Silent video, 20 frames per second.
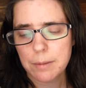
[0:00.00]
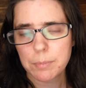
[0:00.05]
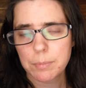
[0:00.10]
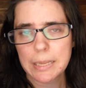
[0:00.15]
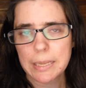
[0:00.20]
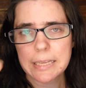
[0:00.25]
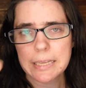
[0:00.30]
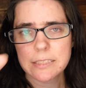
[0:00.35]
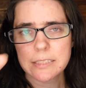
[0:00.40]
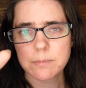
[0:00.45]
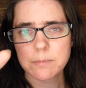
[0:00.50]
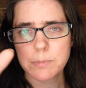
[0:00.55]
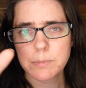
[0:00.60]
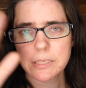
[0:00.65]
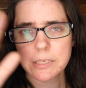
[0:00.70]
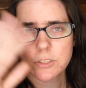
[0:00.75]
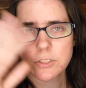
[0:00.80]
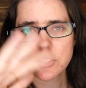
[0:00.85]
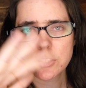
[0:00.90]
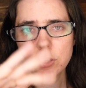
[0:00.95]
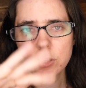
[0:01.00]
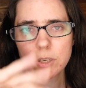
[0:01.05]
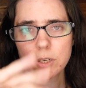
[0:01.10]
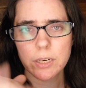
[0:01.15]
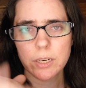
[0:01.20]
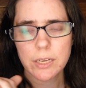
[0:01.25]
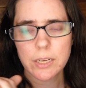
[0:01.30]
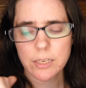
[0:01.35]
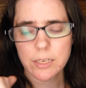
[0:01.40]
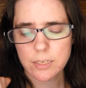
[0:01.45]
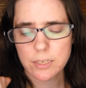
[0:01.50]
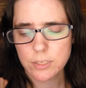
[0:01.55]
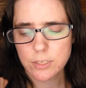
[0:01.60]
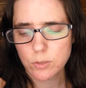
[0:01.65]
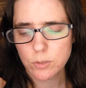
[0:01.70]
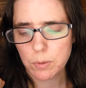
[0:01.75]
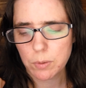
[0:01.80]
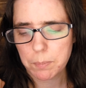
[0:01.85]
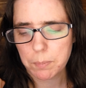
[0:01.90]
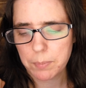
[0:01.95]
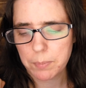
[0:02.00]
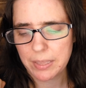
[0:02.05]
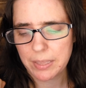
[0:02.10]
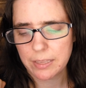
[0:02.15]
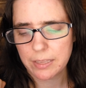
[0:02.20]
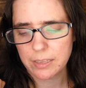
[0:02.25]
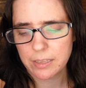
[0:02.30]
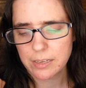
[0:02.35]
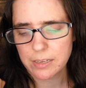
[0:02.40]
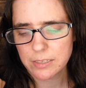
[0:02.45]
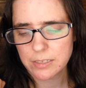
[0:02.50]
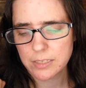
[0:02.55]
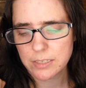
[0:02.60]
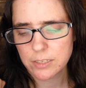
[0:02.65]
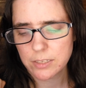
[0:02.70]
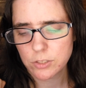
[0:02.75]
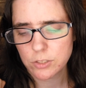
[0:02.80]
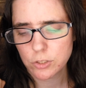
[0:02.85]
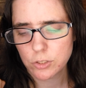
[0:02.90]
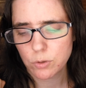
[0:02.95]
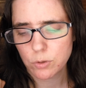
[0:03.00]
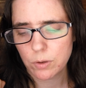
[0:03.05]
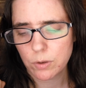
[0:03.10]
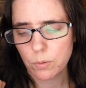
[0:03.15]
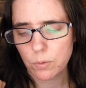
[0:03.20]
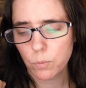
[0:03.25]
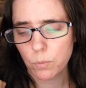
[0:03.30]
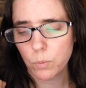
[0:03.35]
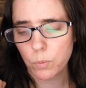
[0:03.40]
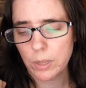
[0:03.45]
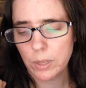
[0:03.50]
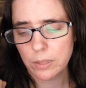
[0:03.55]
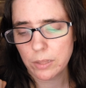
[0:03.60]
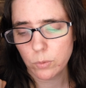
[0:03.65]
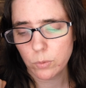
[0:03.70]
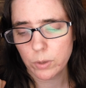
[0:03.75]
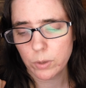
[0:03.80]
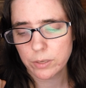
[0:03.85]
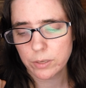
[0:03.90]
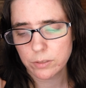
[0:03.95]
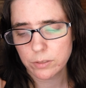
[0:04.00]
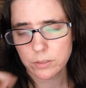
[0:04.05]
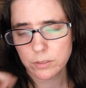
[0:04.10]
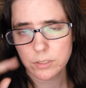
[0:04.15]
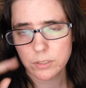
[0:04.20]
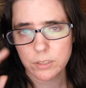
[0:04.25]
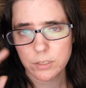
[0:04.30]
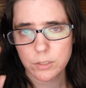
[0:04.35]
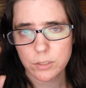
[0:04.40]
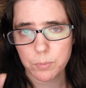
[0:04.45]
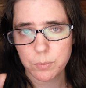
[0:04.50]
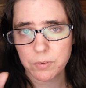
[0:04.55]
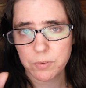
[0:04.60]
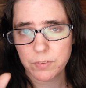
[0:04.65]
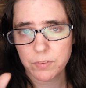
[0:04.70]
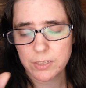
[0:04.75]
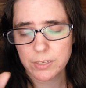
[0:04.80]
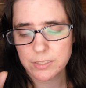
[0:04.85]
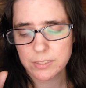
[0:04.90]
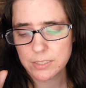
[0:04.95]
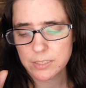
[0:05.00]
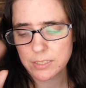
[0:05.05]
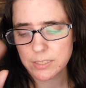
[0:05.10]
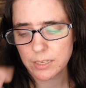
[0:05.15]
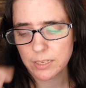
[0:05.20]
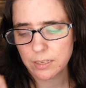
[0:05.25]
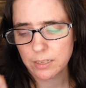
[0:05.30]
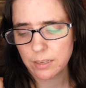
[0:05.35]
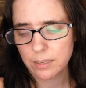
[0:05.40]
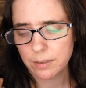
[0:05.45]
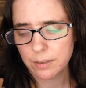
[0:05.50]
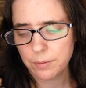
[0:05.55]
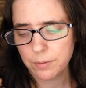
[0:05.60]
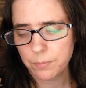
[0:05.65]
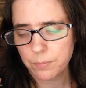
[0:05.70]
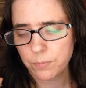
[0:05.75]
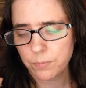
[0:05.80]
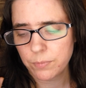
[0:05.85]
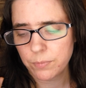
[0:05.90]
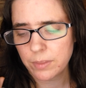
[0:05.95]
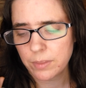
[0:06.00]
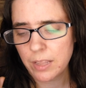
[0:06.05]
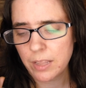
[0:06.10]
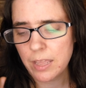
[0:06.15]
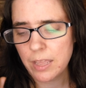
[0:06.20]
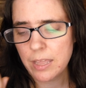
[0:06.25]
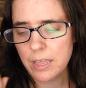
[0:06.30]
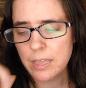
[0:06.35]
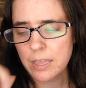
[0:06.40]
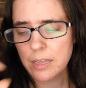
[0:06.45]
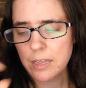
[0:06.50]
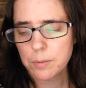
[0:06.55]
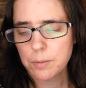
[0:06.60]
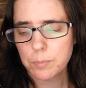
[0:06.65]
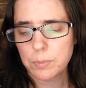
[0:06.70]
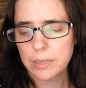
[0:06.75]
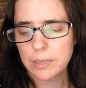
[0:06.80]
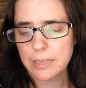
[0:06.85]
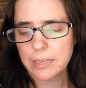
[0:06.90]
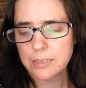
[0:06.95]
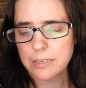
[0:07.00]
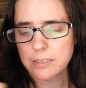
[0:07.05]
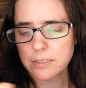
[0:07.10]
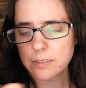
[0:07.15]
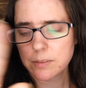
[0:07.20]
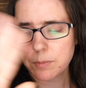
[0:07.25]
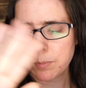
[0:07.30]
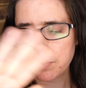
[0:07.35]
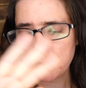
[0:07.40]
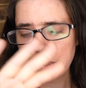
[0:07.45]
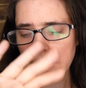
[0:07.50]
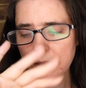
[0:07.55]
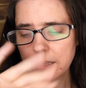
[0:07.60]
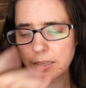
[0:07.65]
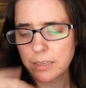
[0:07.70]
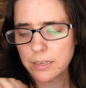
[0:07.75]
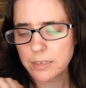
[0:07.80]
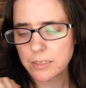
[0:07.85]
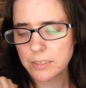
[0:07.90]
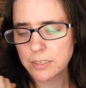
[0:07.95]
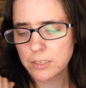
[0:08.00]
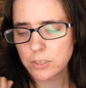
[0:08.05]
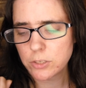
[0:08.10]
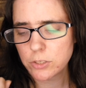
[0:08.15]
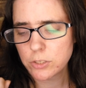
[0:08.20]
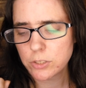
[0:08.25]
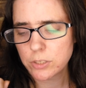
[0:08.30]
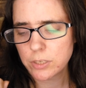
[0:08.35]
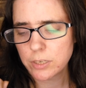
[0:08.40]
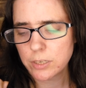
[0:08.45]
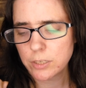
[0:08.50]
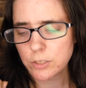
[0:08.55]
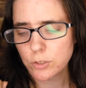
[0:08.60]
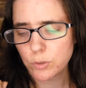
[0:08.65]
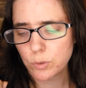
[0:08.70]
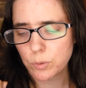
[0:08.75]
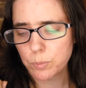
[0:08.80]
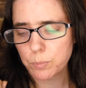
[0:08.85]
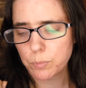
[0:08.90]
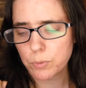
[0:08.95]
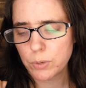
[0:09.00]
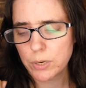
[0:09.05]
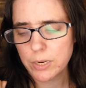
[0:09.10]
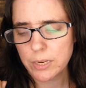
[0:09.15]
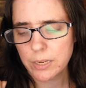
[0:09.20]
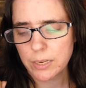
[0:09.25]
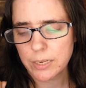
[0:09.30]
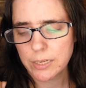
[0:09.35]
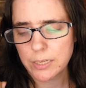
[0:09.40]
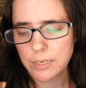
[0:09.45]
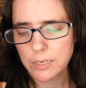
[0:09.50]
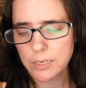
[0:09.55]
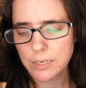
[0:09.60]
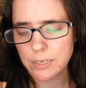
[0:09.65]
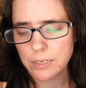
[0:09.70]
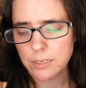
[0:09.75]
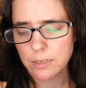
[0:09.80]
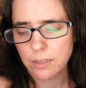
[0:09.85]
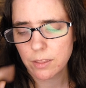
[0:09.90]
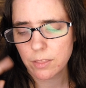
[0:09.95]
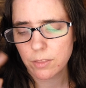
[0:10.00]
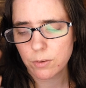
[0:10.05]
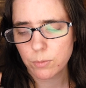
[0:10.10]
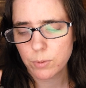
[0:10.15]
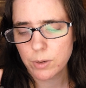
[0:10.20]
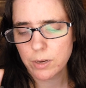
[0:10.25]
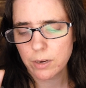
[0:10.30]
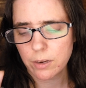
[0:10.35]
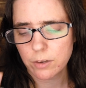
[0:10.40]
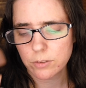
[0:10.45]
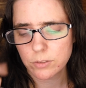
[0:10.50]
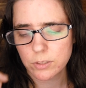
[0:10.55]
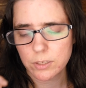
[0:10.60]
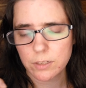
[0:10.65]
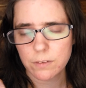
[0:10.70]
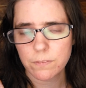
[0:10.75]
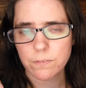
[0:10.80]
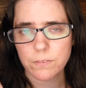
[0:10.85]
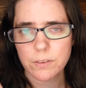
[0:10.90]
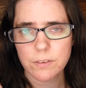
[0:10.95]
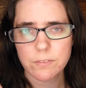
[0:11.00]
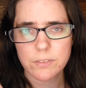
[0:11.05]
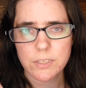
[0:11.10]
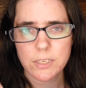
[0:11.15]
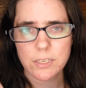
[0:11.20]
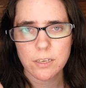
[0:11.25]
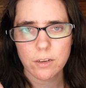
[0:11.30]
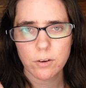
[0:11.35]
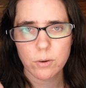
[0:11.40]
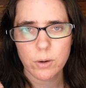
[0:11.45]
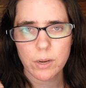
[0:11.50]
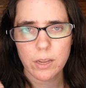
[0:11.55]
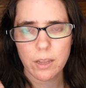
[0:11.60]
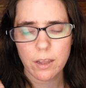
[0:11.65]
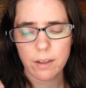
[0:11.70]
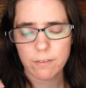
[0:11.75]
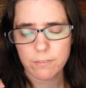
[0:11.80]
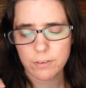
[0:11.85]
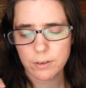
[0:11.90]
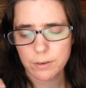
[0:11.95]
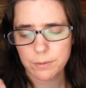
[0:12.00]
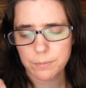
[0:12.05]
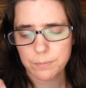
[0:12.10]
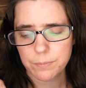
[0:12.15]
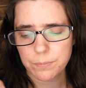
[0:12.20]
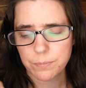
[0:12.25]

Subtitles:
Place mixture into a baking dish, well oiled to prevent sticking. Place baking dish into a preheated 350-degree oven.